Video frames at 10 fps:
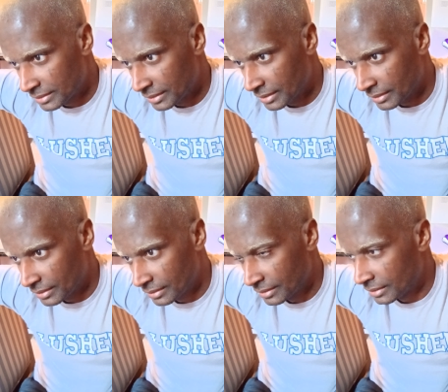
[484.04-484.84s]
Yeah.
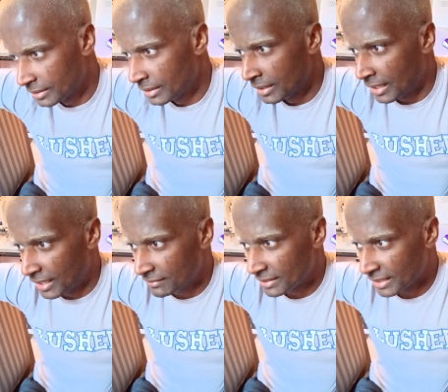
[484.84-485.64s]

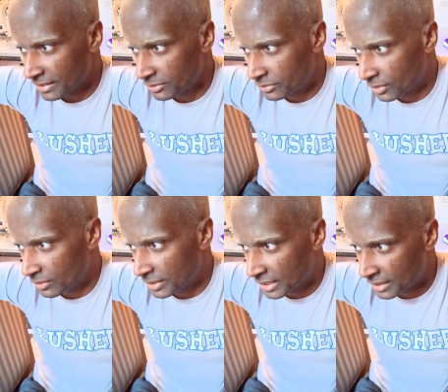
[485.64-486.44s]
I even like
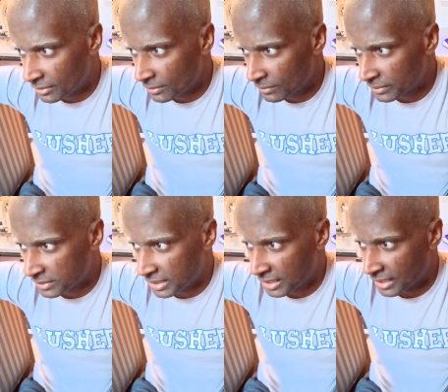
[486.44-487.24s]
drawing. I don't
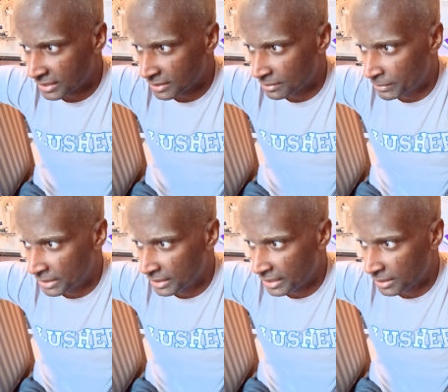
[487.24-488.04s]
think I should be
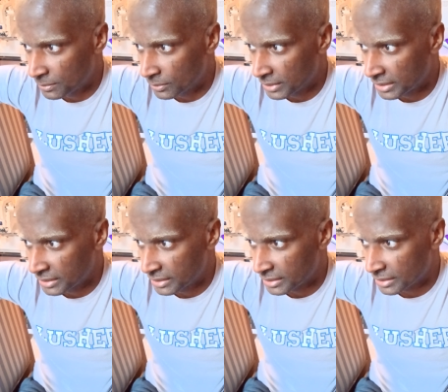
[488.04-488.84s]
labeled
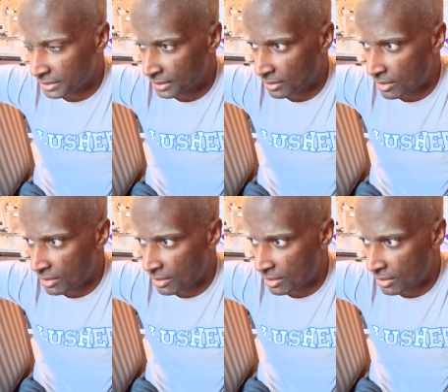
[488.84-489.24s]
anything.